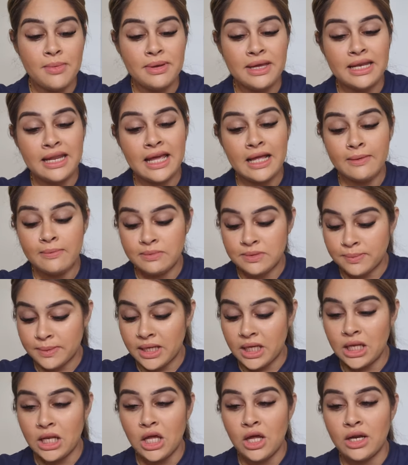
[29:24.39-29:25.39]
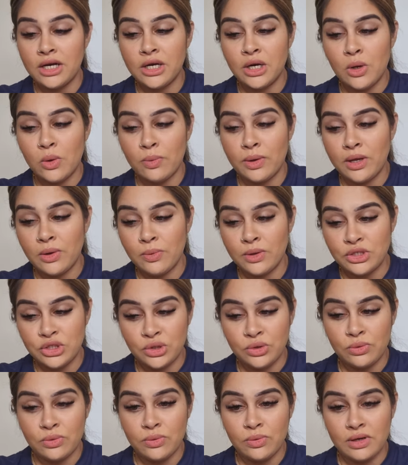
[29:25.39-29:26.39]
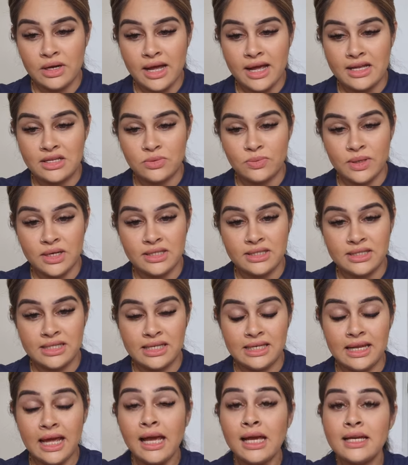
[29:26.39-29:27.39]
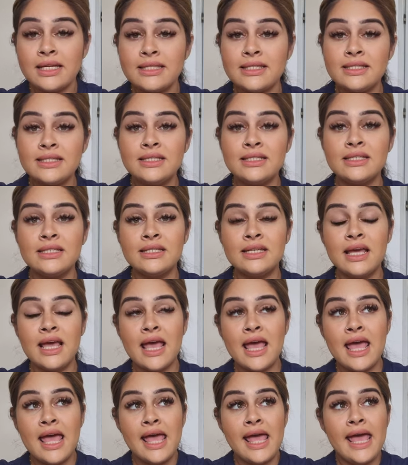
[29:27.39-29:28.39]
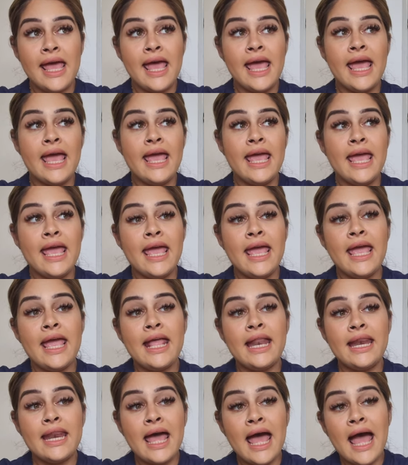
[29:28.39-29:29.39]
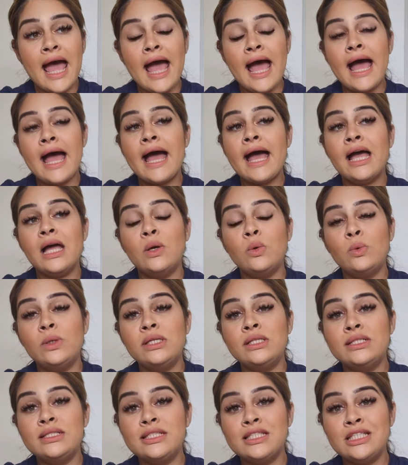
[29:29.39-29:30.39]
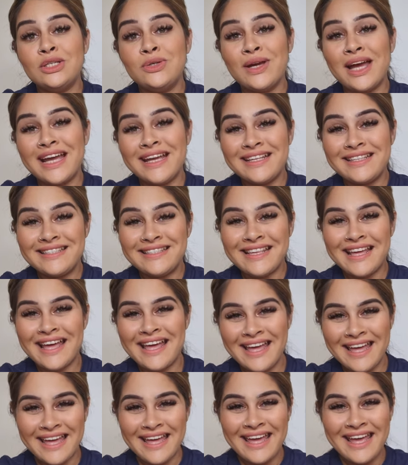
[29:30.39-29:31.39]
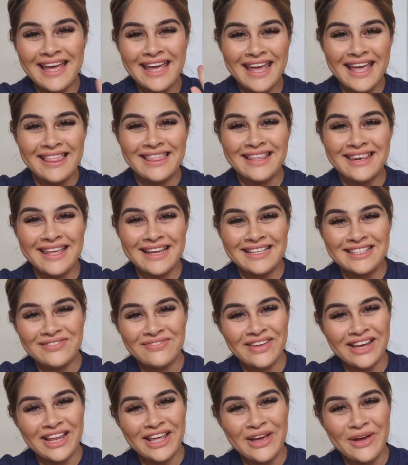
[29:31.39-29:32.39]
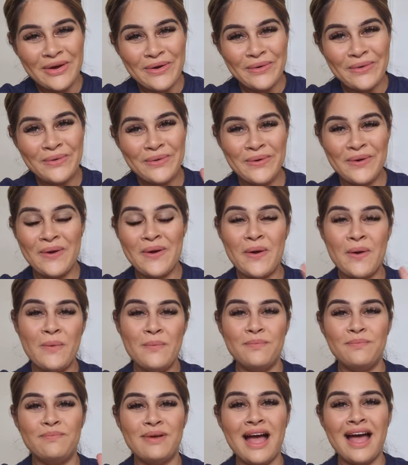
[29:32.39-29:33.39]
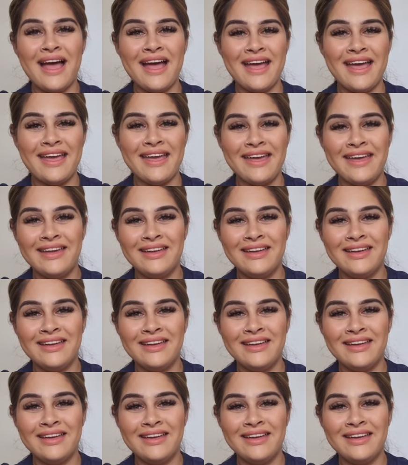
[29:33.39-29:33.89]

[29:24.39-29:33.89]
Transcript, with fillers: It helps me a lot knowing what you guys want to see next. And I will see you guys in the next video. Bye!